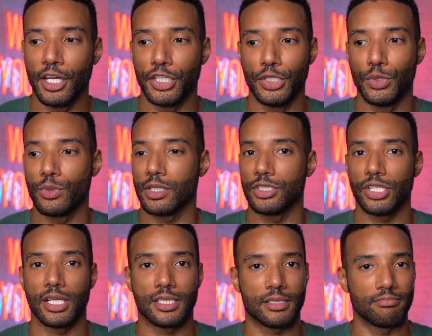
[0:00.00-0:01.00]
you can
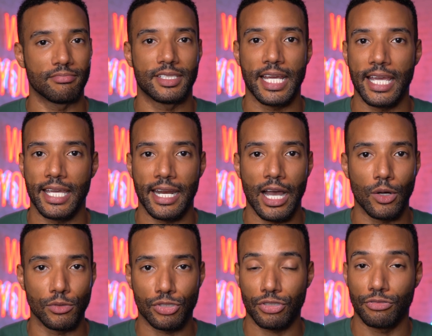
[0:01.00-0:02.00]
just take it
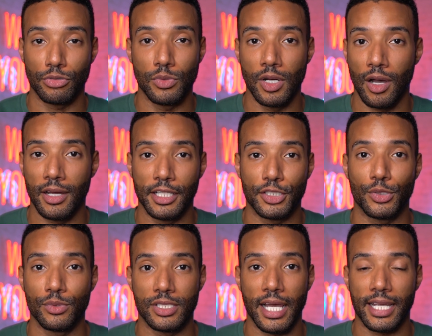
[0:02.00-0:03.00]
out, screw it on in
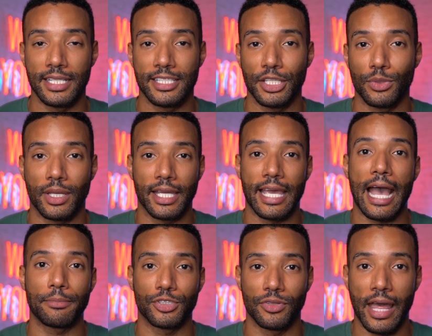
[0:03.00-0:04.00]
2 seconds, and you can
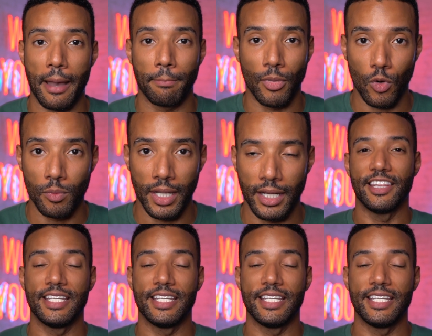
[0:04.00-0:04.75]
capture that moment.